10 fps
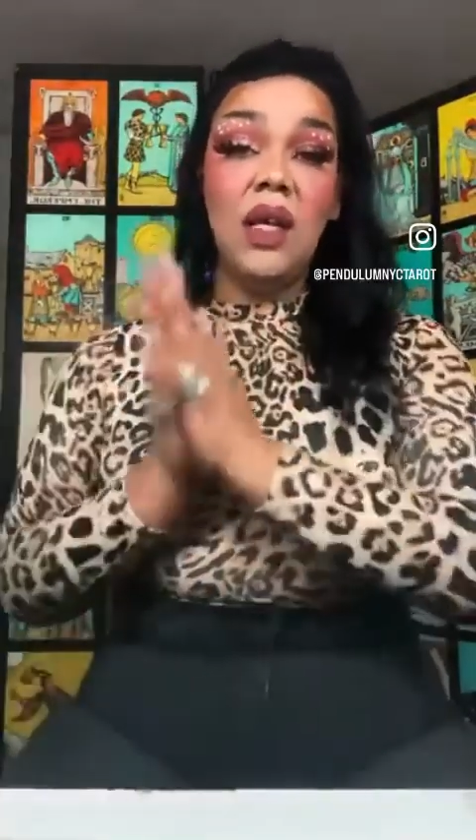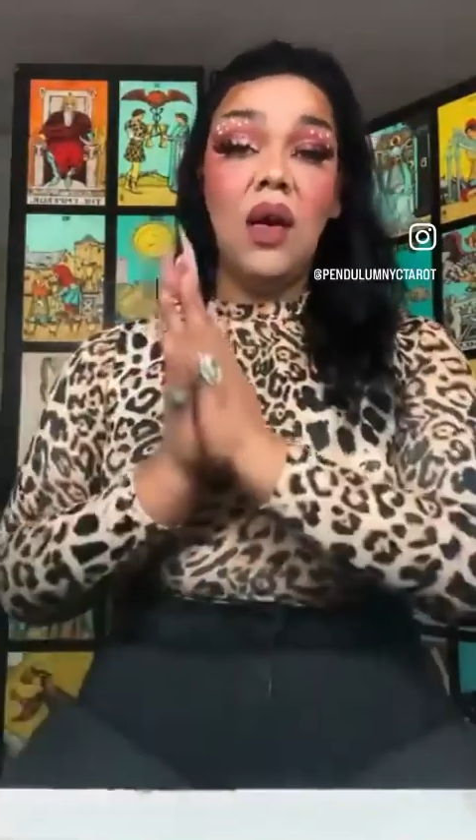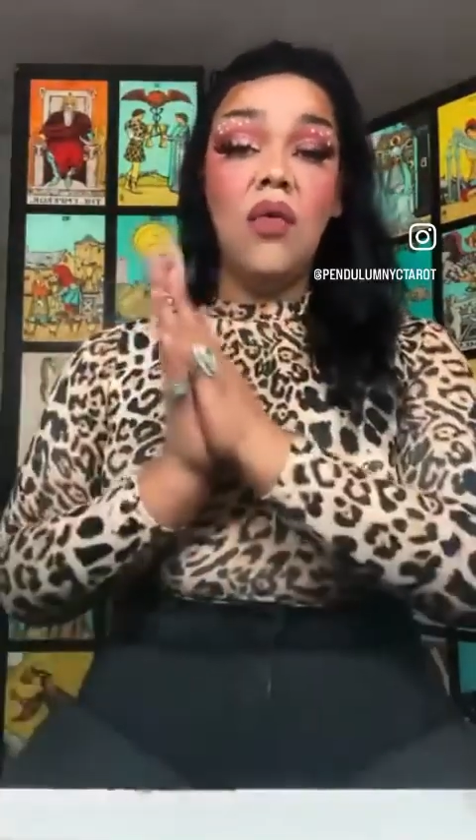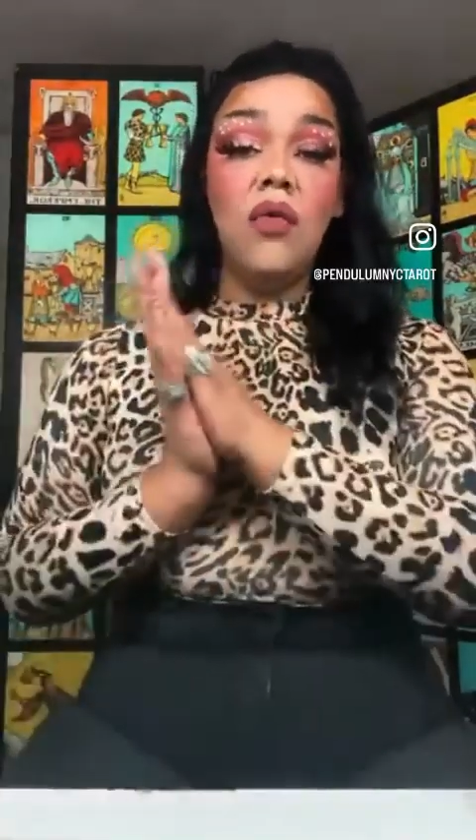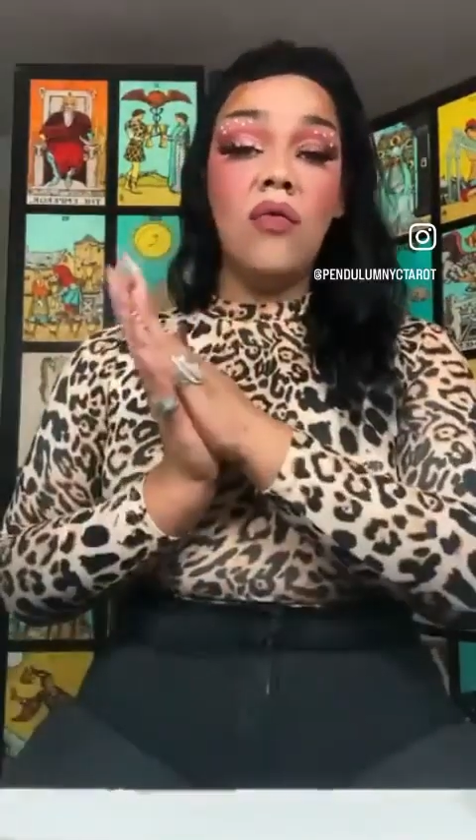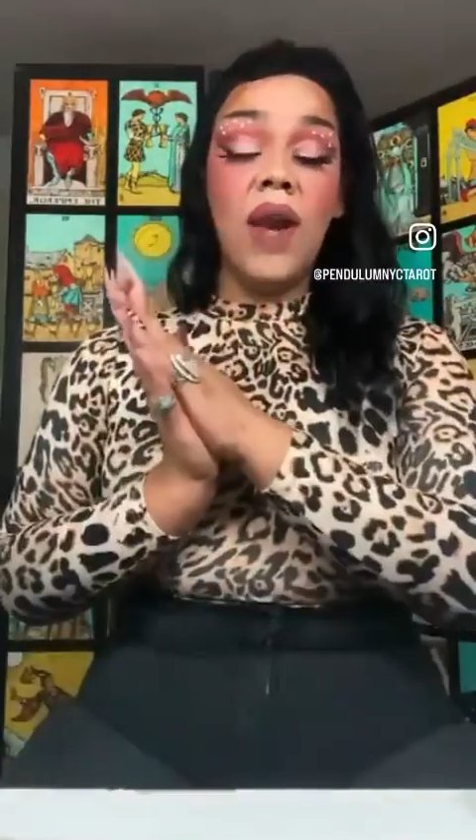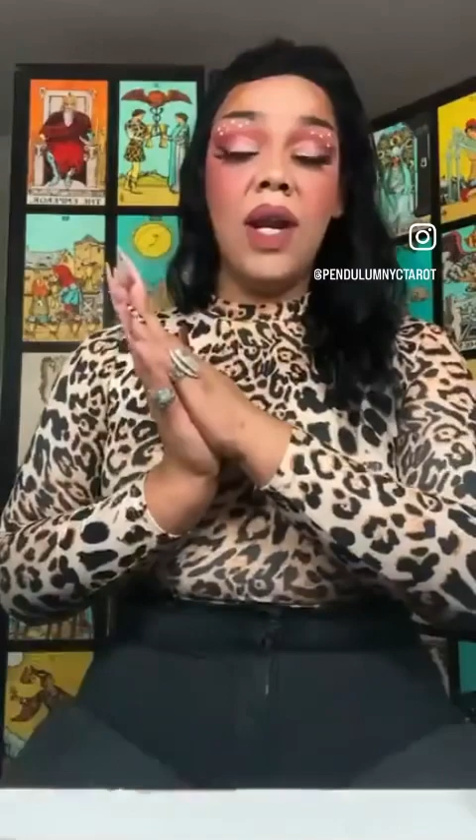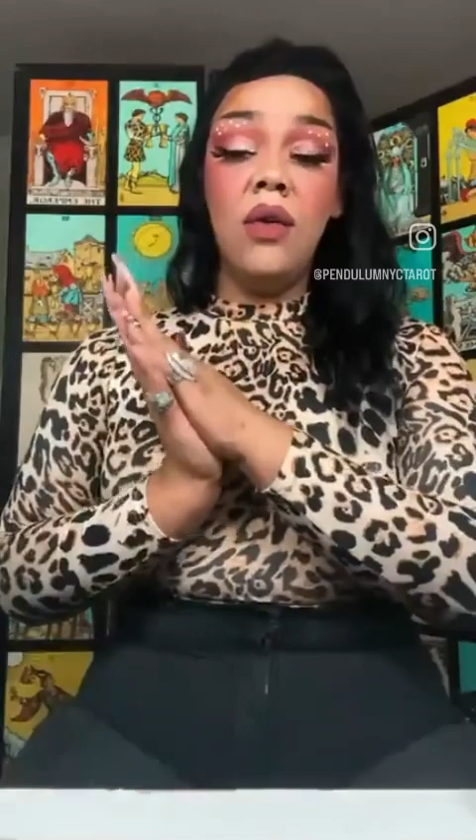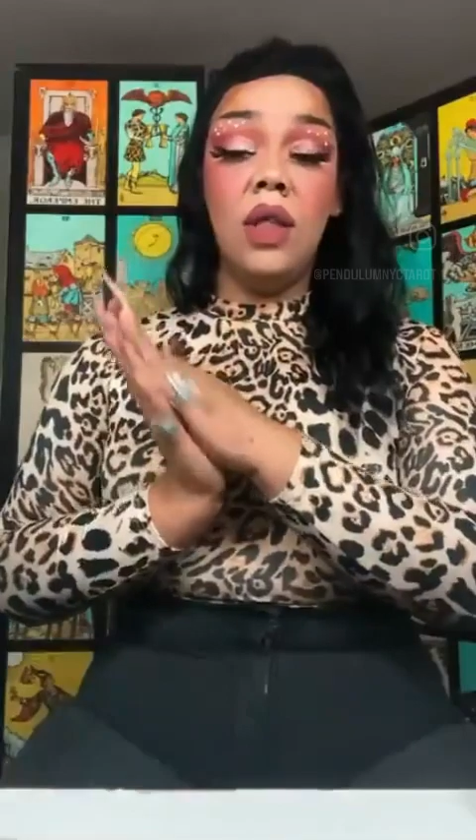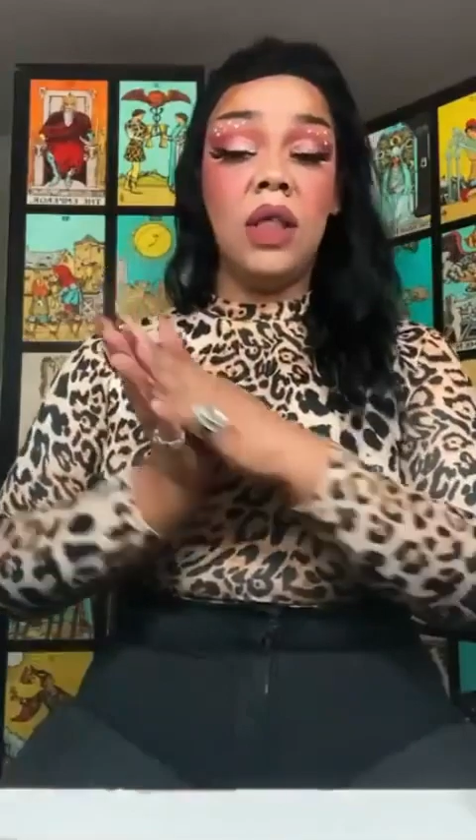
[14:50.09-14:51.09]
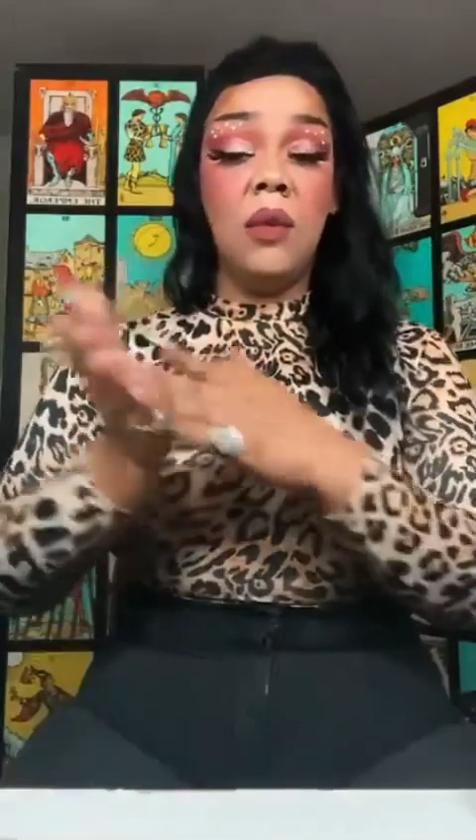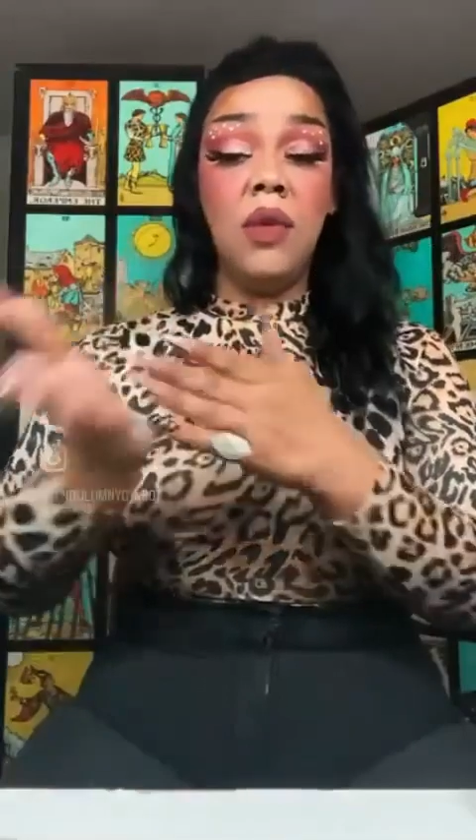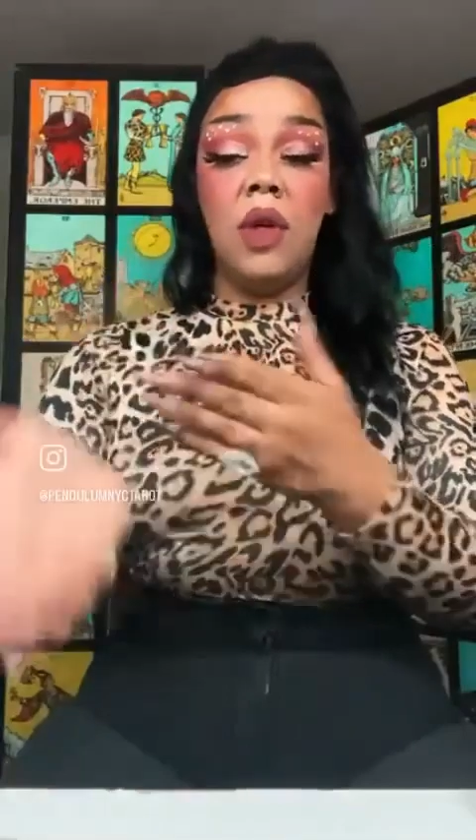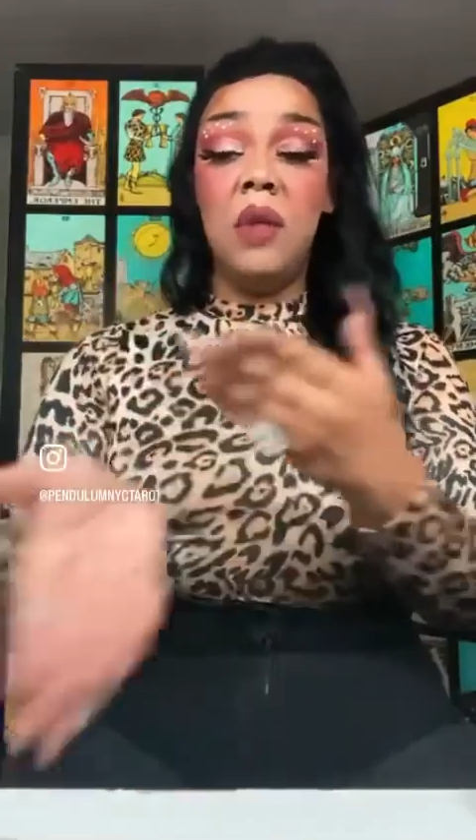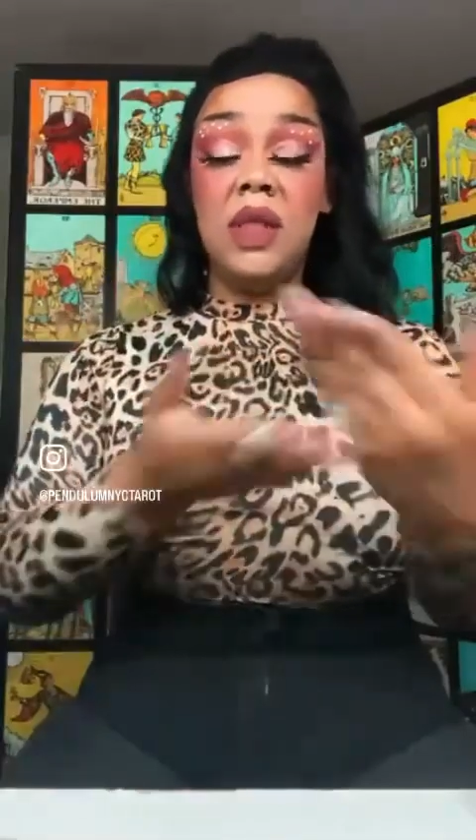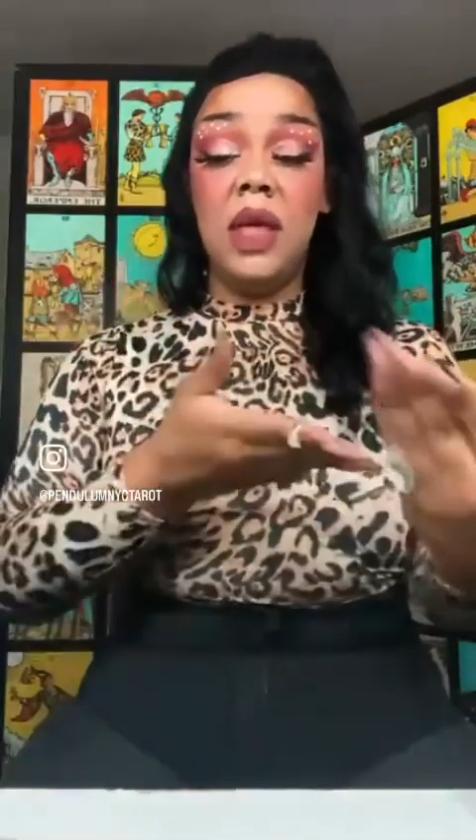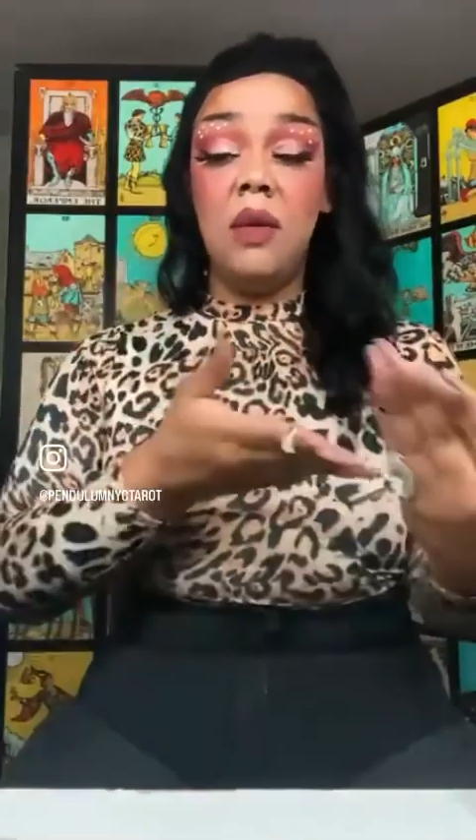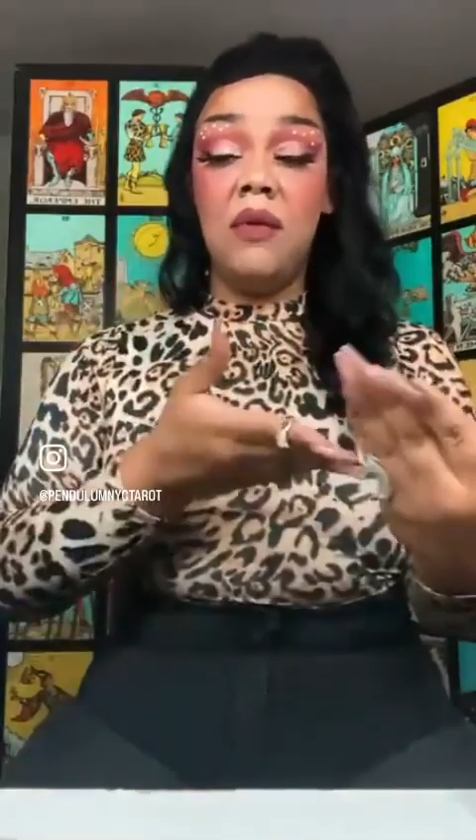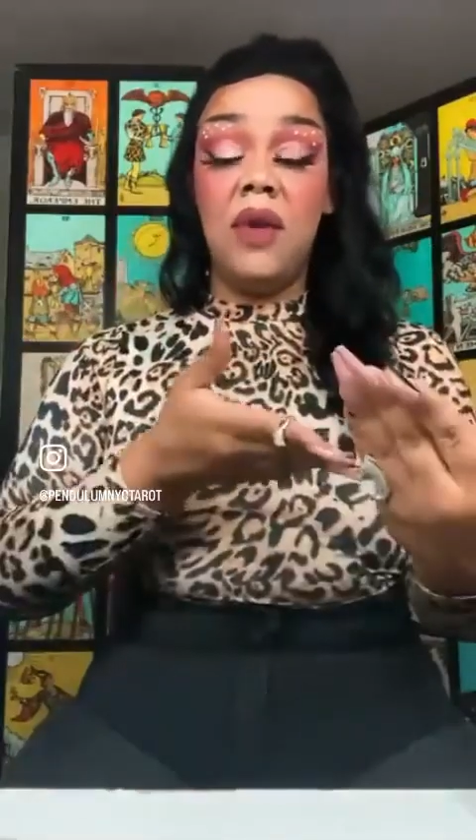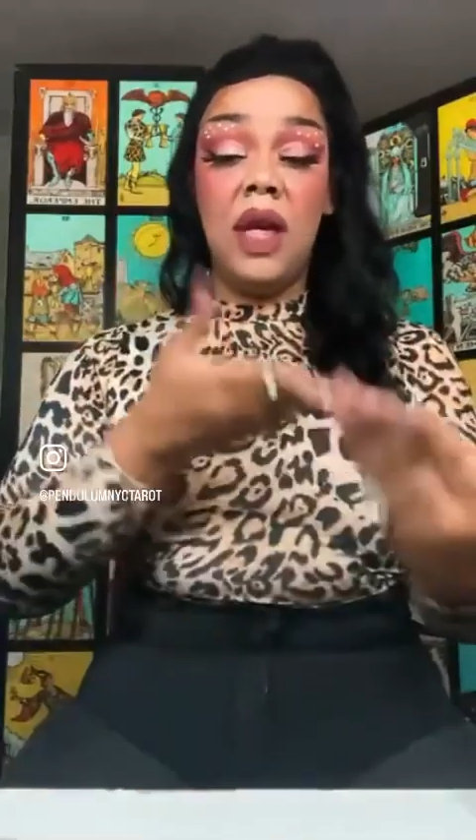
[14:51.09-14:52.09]
Alrighty, some of you could be dealing
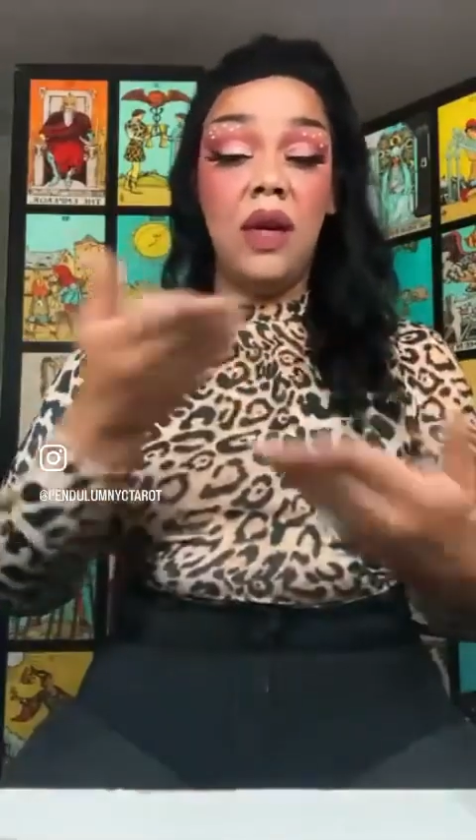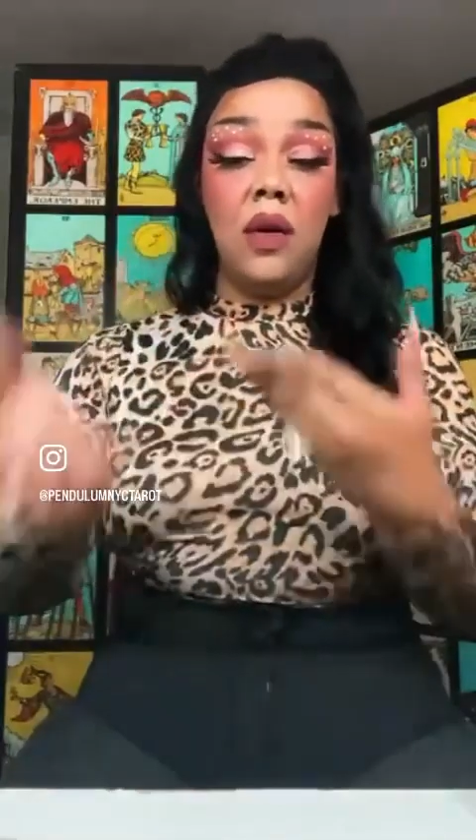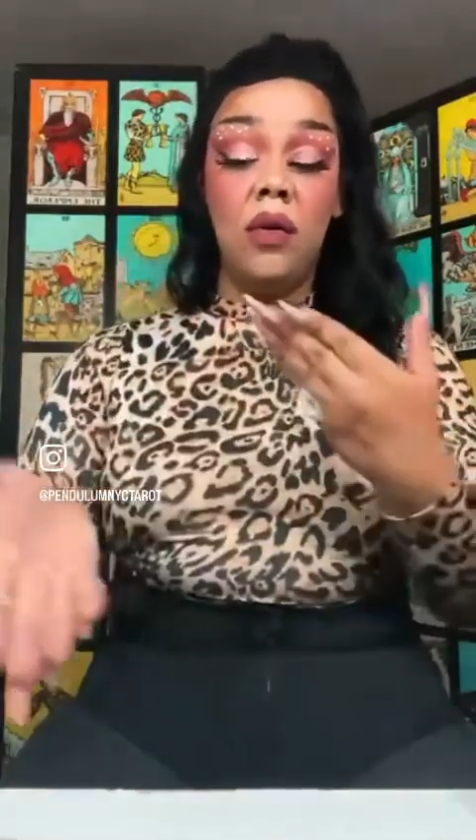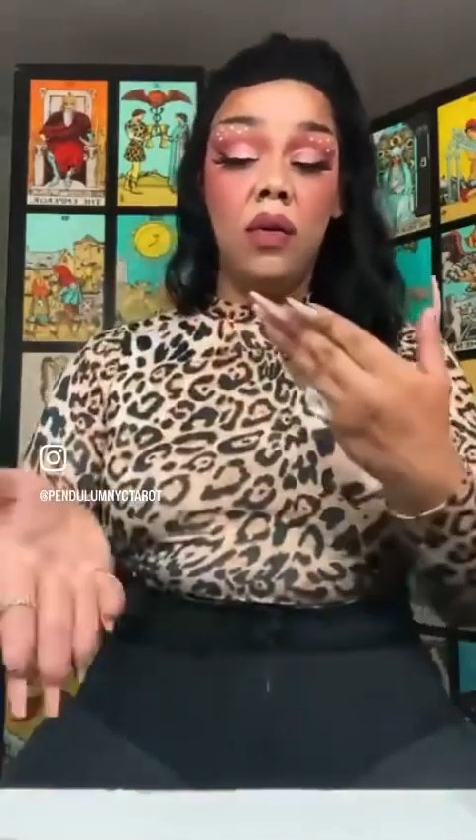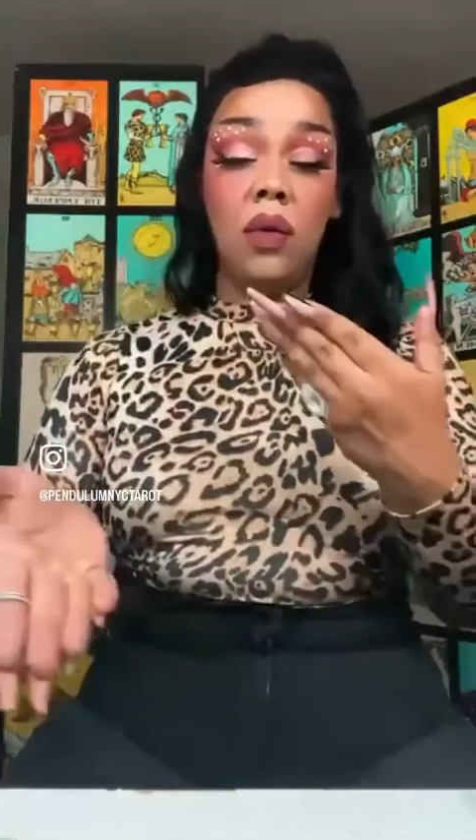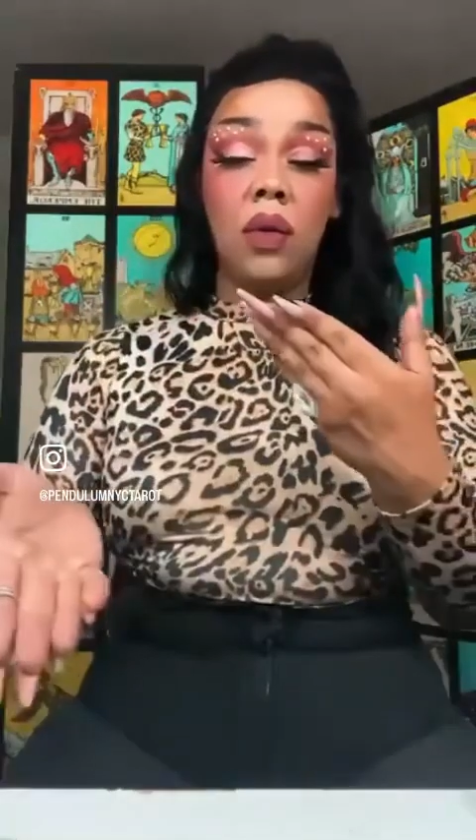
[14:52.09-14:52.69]
with a Leo.